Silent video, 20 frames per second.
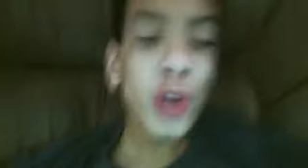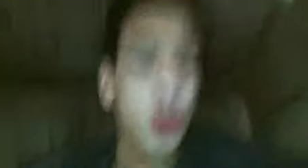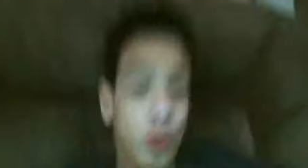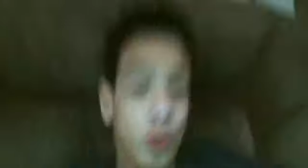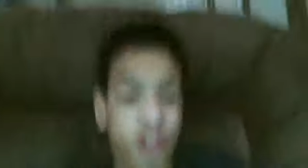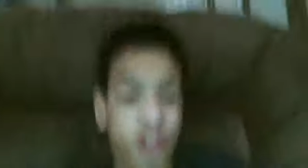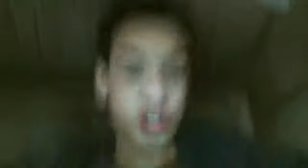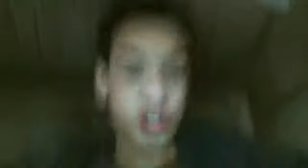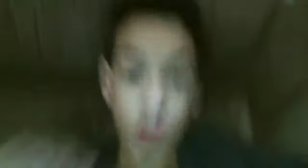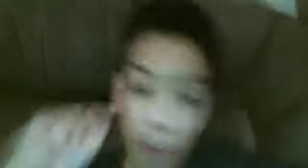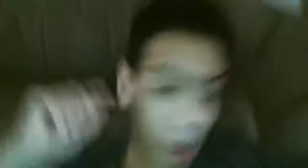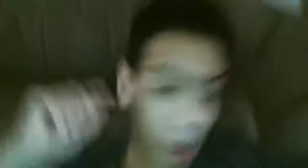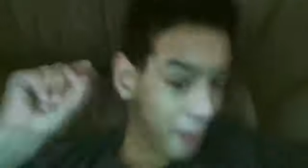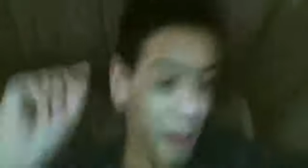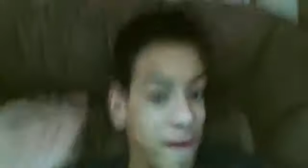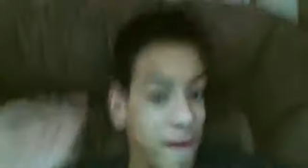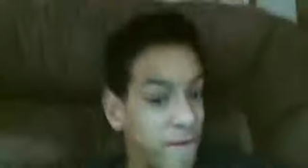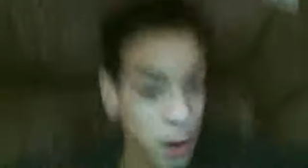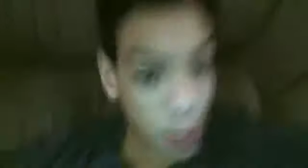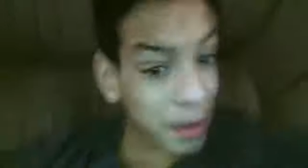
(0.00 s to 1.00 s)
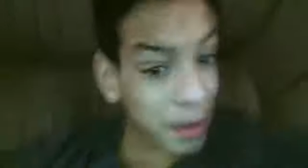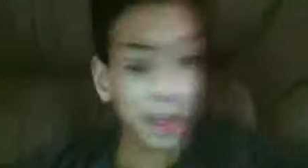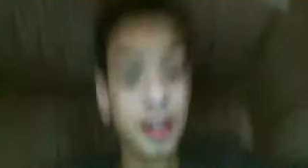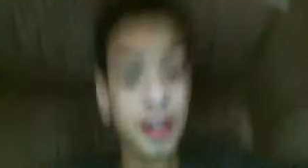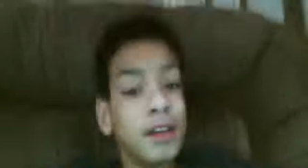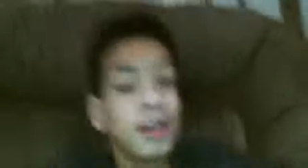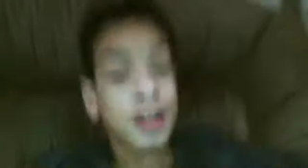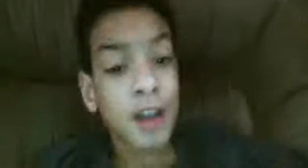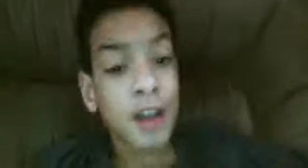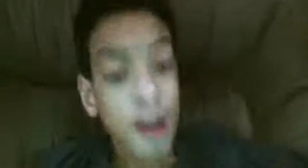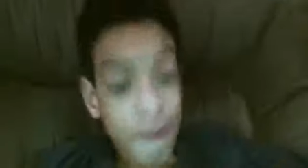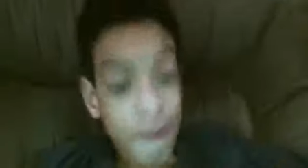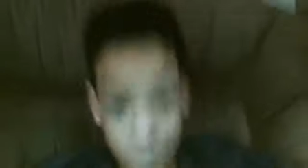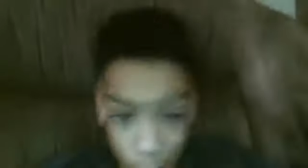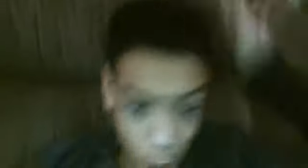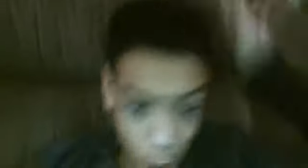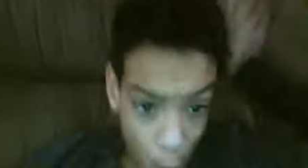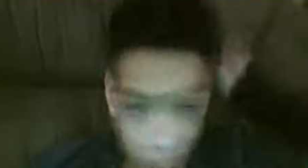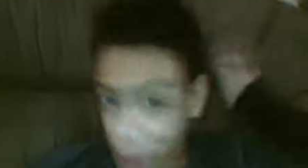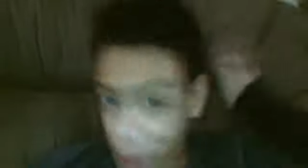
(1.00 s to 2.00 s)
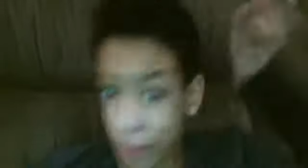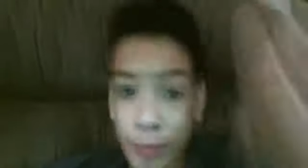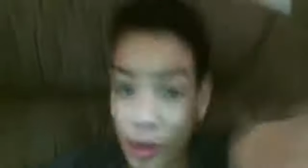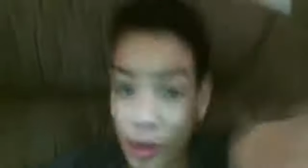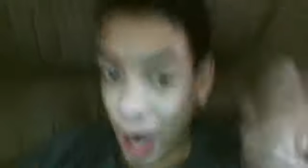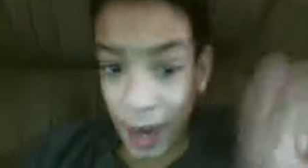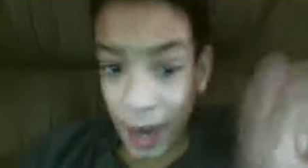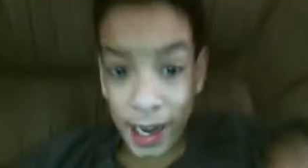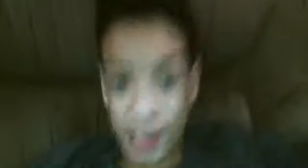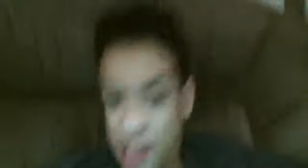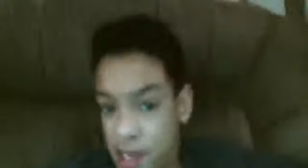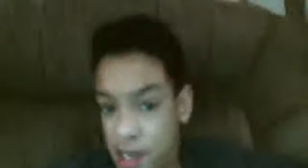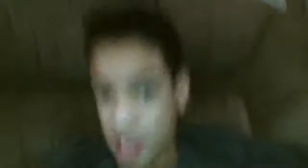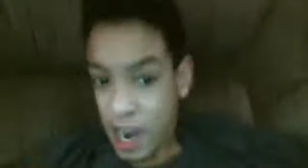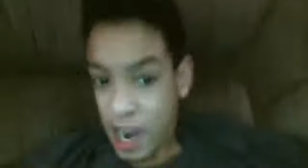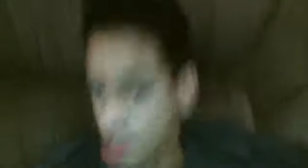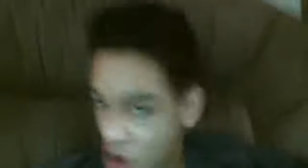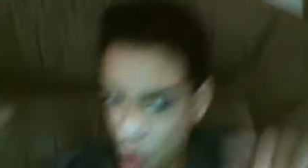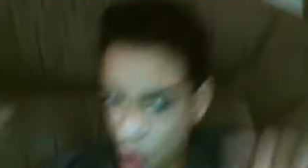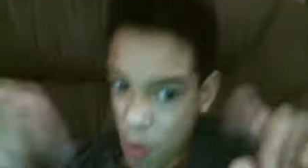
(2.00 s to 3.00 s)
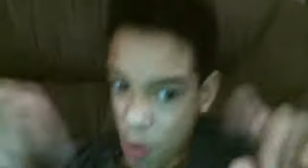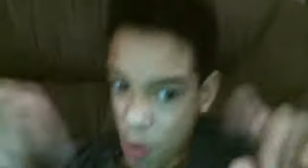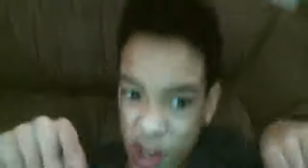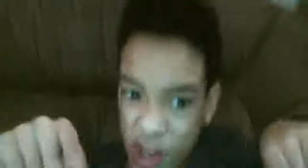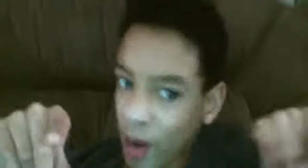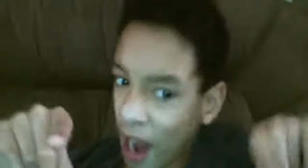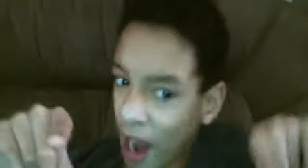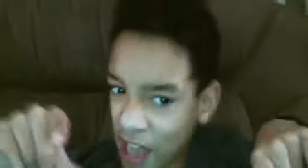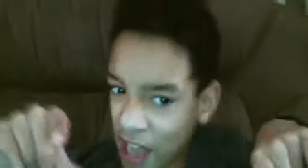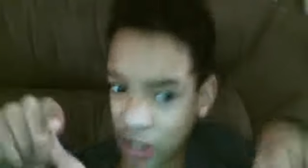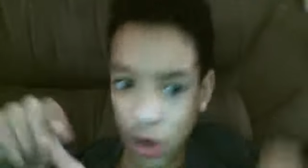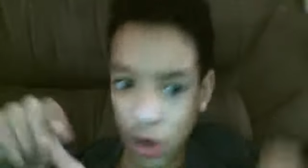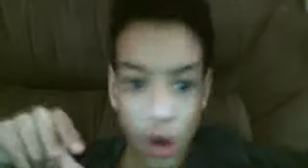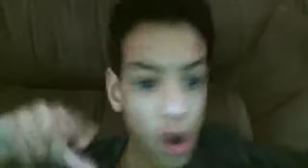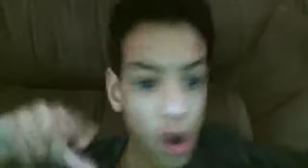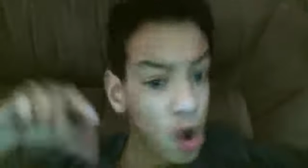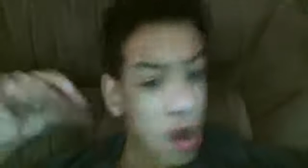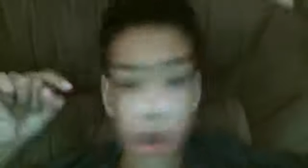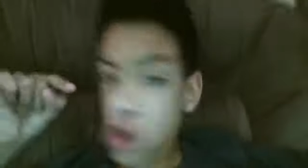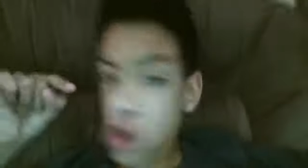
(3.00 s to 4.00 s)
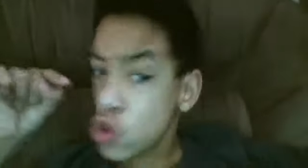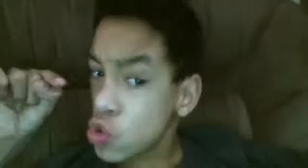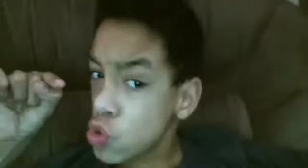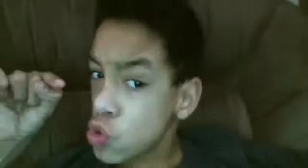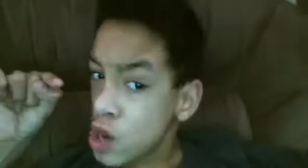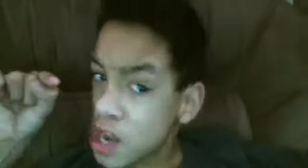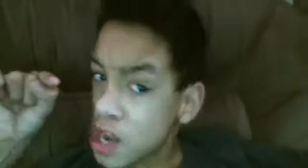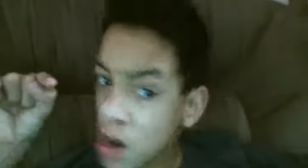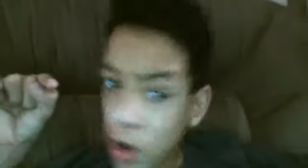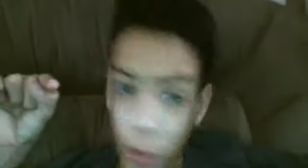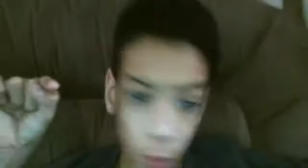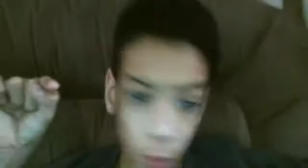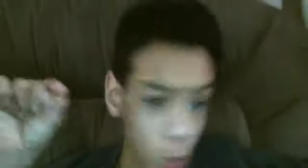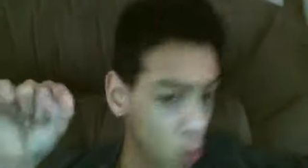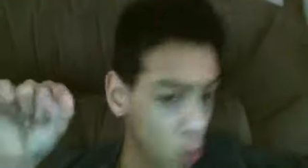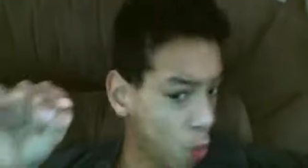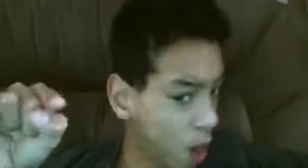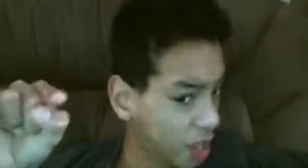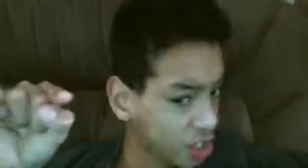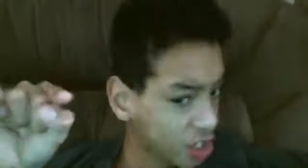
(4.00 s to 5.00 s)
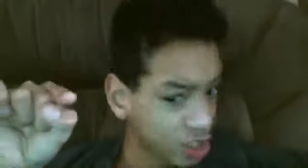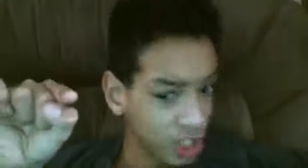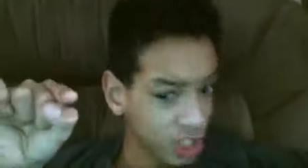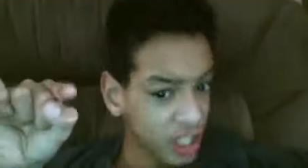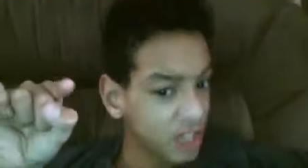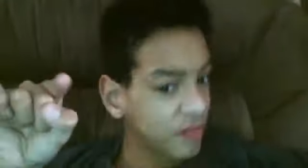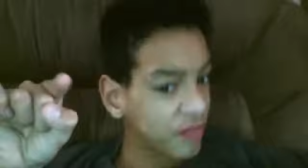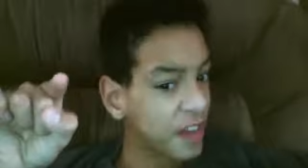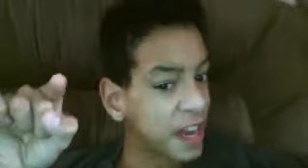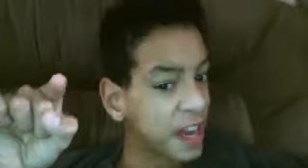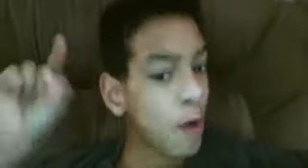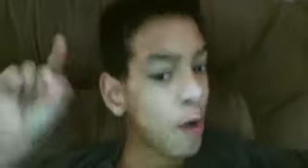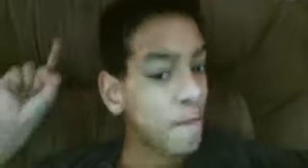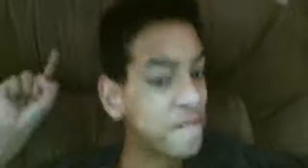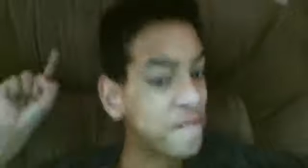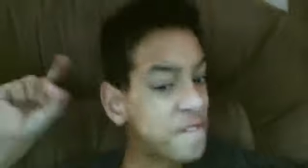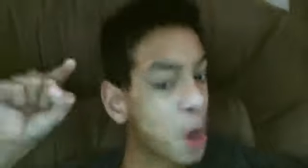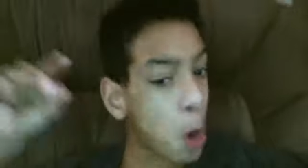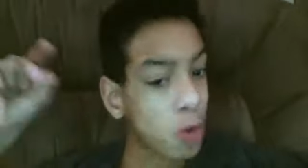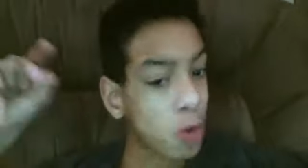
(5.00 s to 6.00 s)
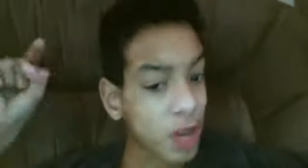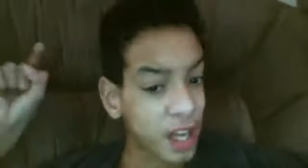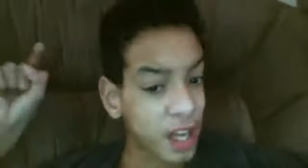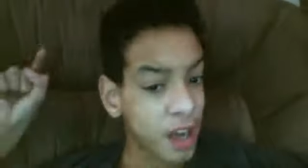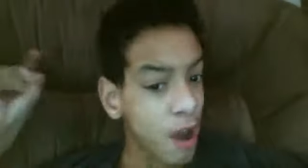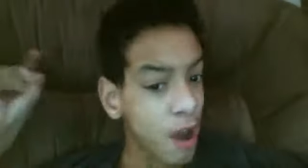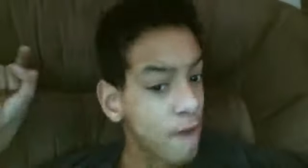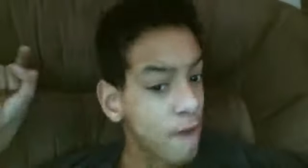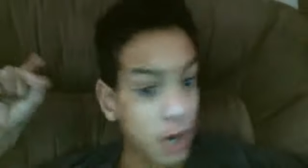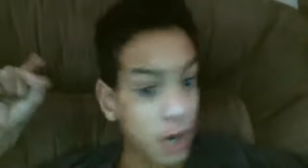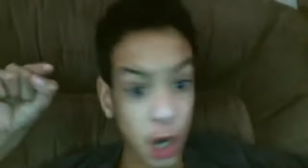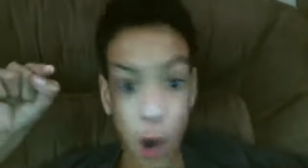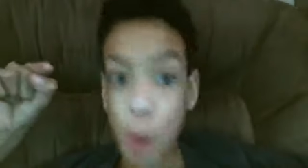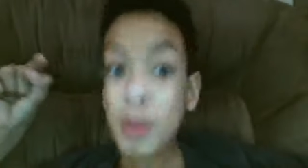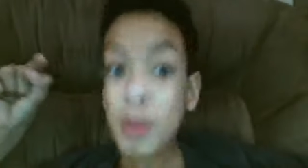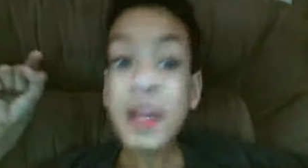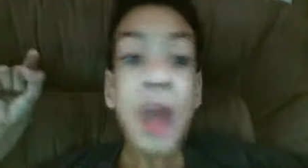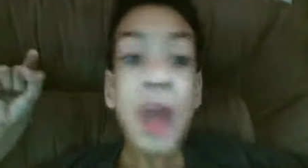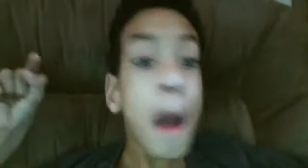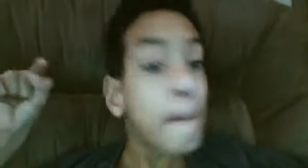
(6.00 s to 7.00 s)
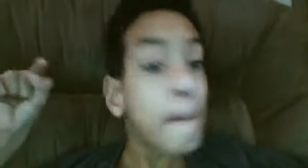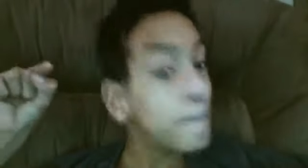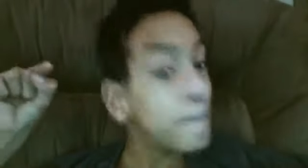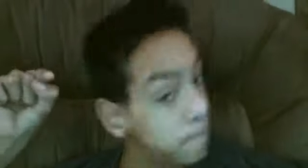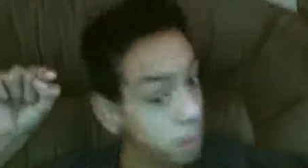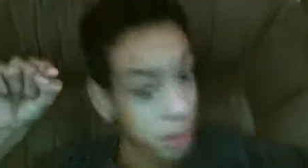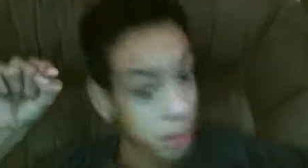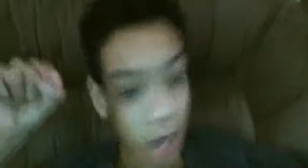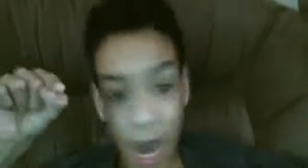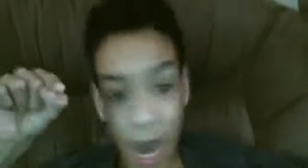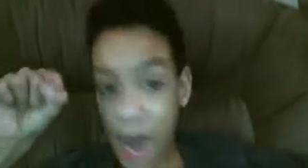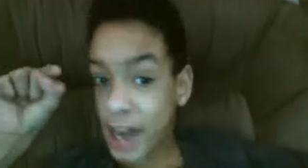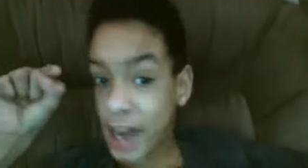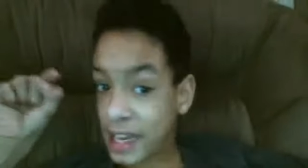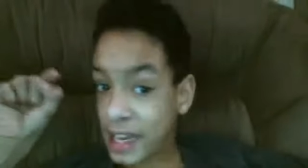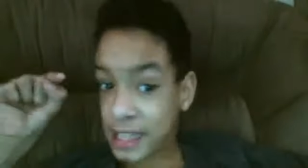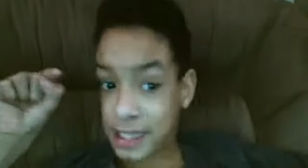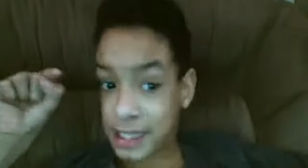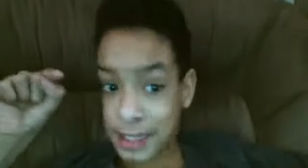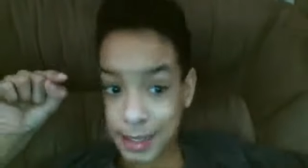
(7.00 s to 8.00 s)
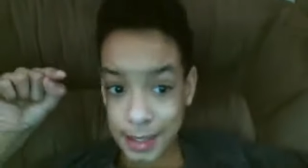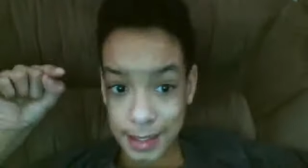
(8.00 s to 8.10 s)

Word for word: you, because you're probably voted for Kobe Bryant. I know one of you guys who watched this video voted for Kobe Bryant.